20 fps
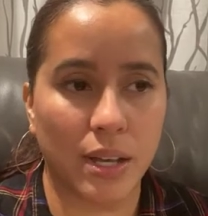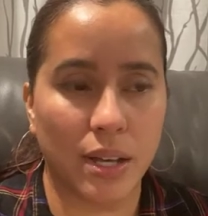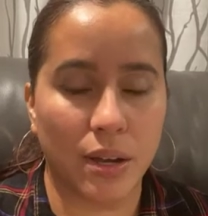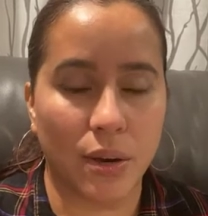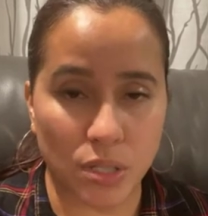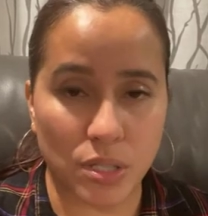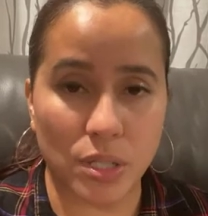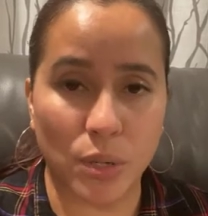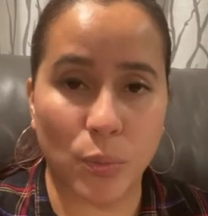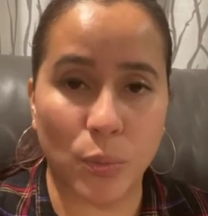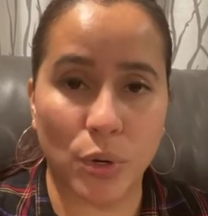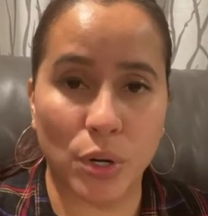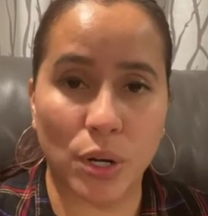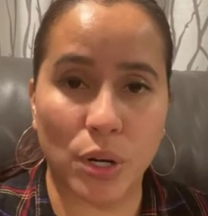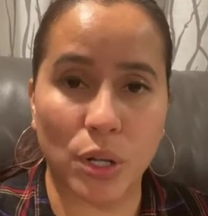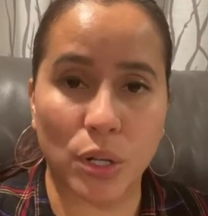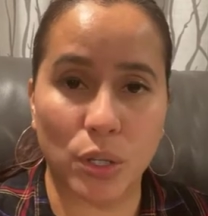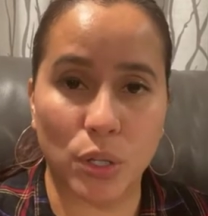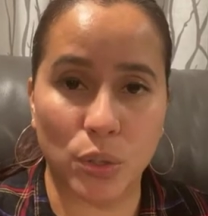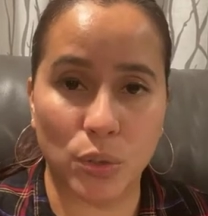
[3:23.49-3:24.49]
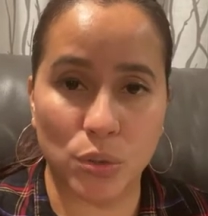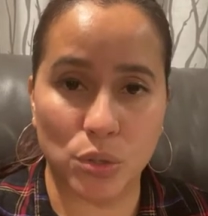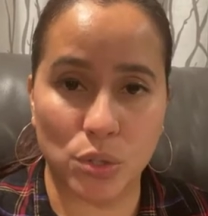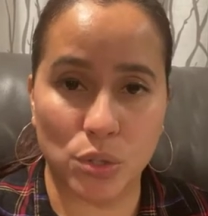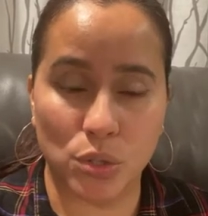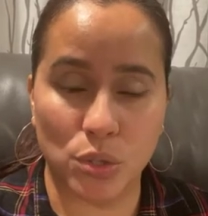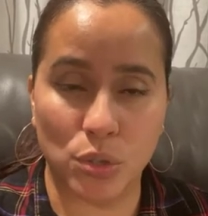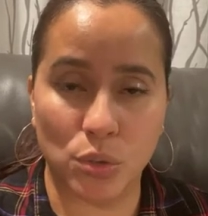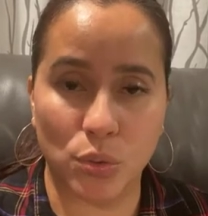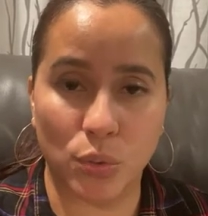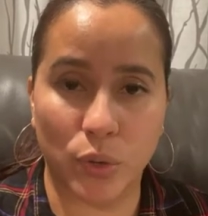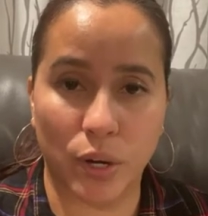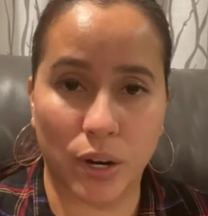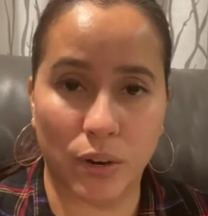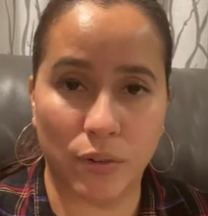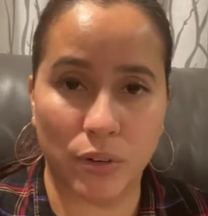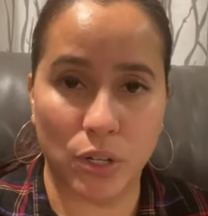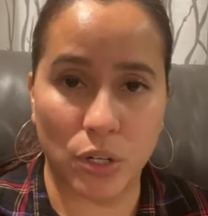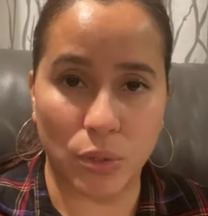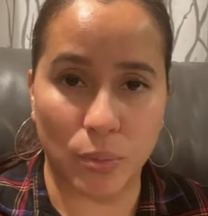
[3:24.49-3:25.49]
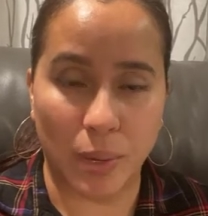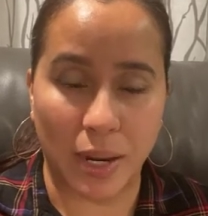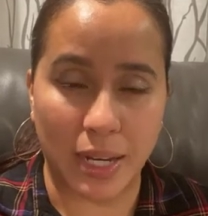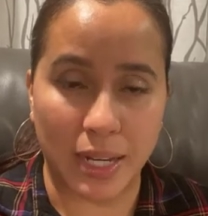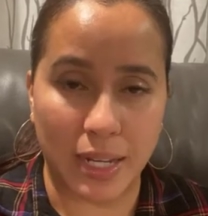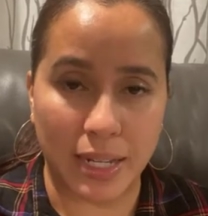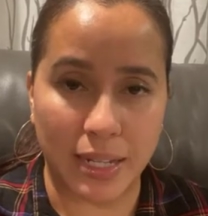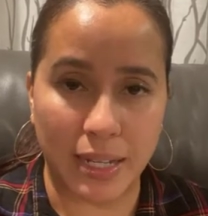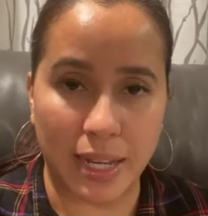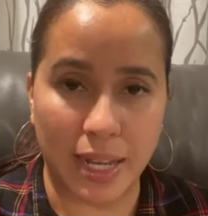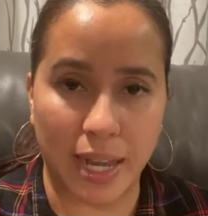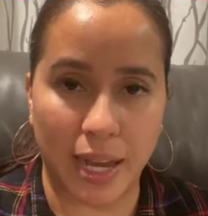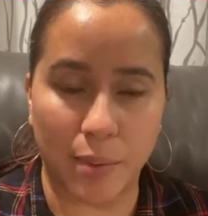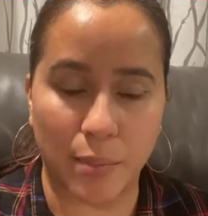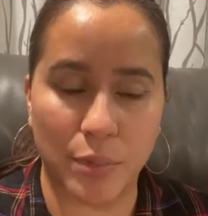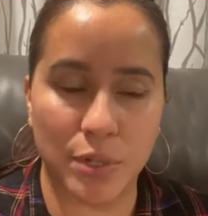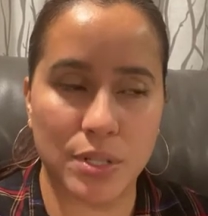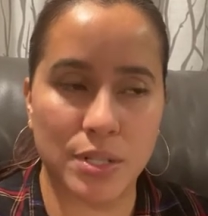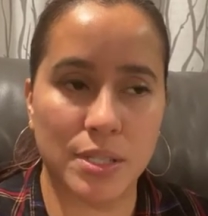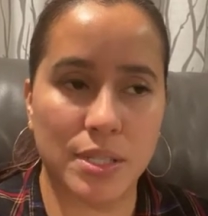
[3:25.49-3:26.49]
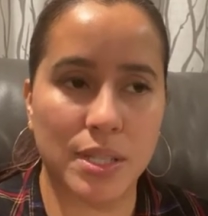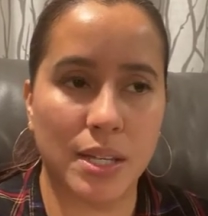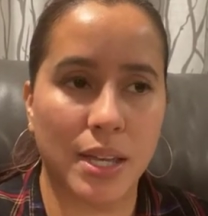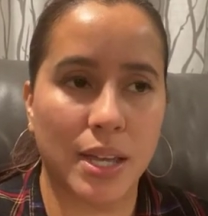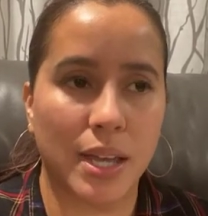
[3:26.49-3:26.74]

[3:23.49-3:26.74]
or somewhere close to where you may need the cameras.